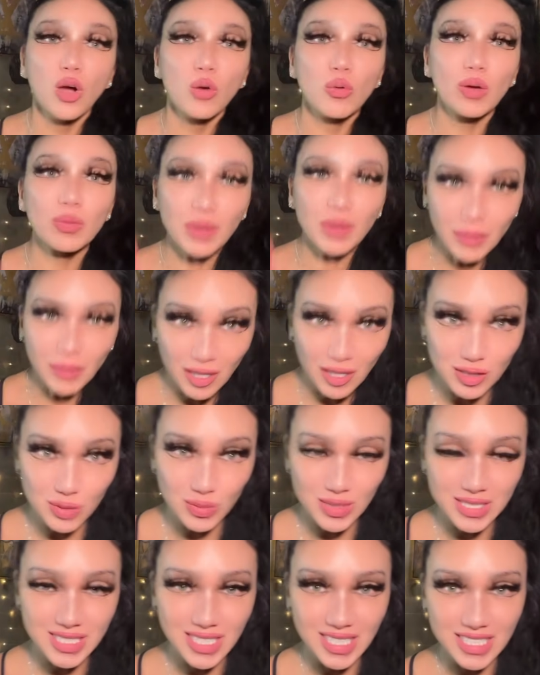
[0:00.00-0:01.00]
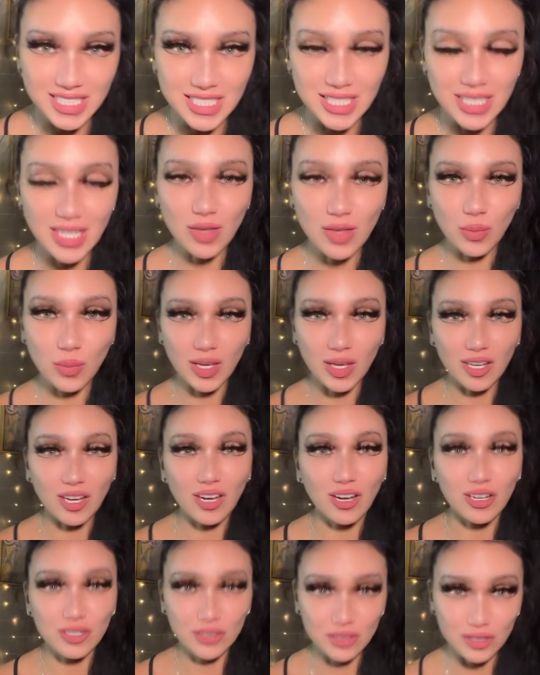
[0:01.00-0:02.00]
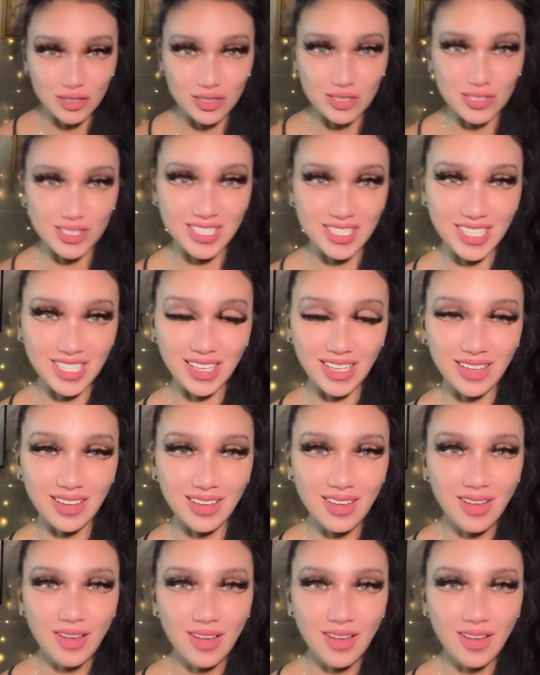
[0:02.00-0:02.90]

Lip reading: When my parents went to Italy, they were paying $100 a day.